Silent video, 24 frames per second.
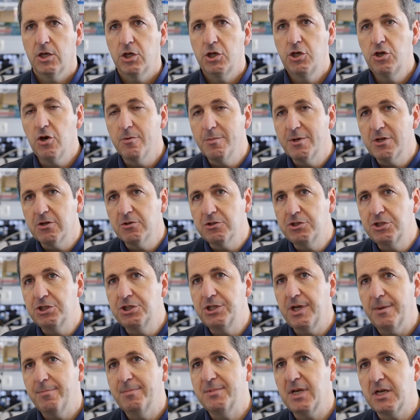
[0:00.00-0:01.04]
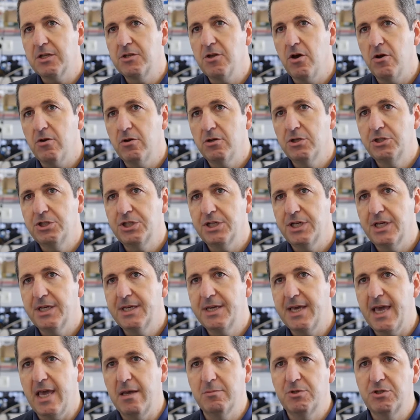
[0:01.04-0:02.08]
Human-on-chip technology
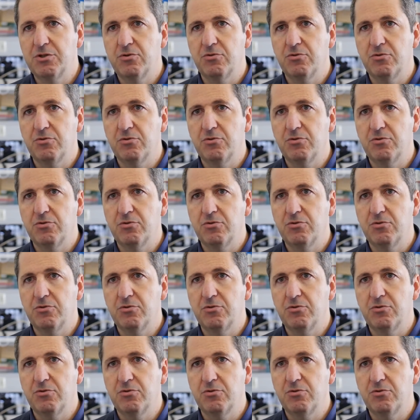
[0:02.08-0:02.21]
came